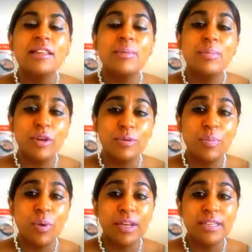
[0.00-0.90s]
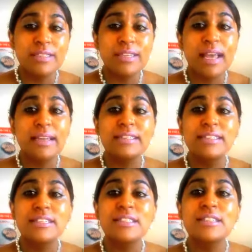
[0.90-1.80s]
The bullet points,
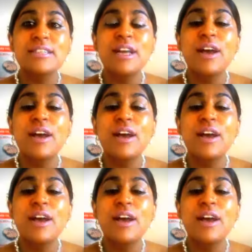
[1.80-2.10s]
candidates,